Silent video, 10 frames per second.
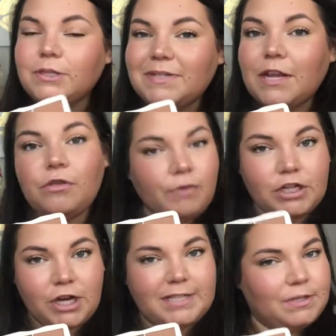So it's like three
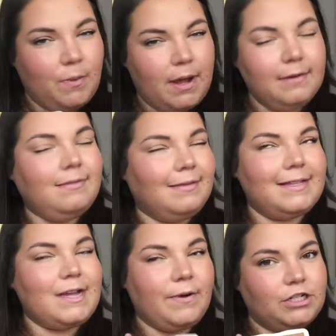shades in one.
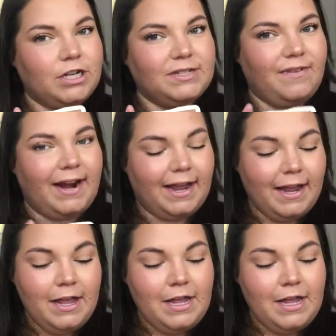That's how I justified it.